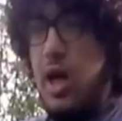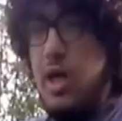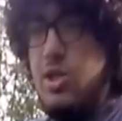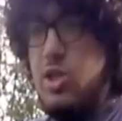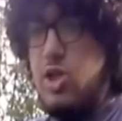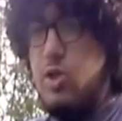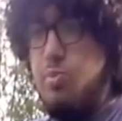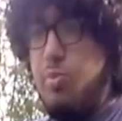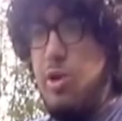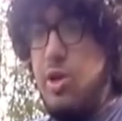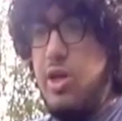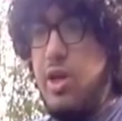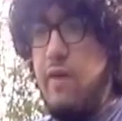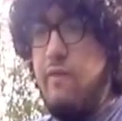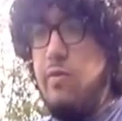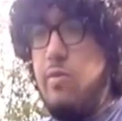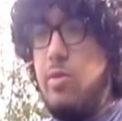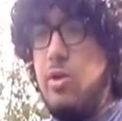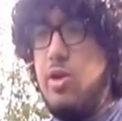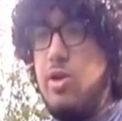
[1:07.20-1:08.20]
and just putting
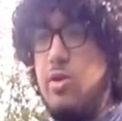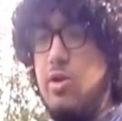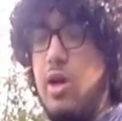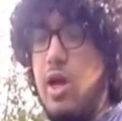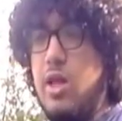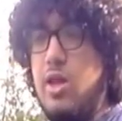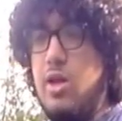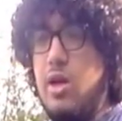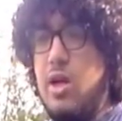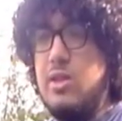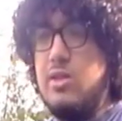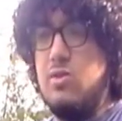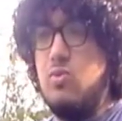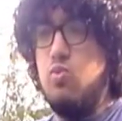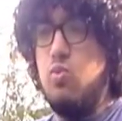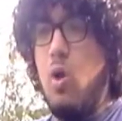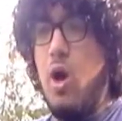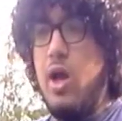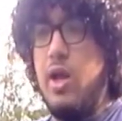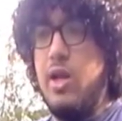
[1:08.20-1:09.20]
everybody together
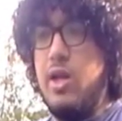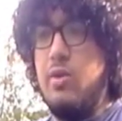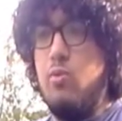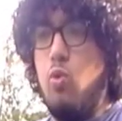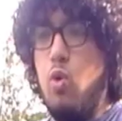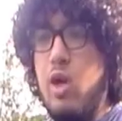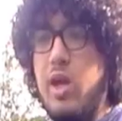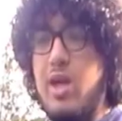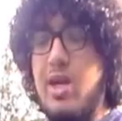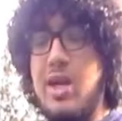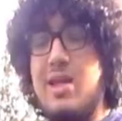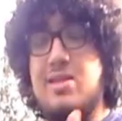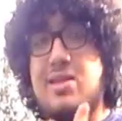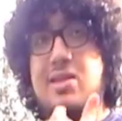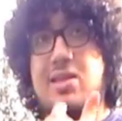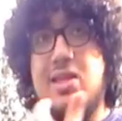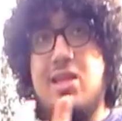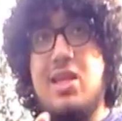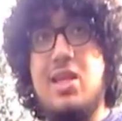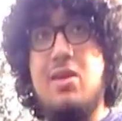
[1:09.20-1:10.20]
as one and working
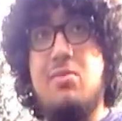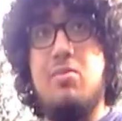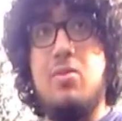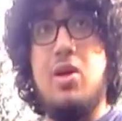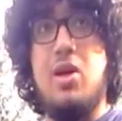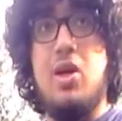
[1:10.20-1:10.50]
as a team.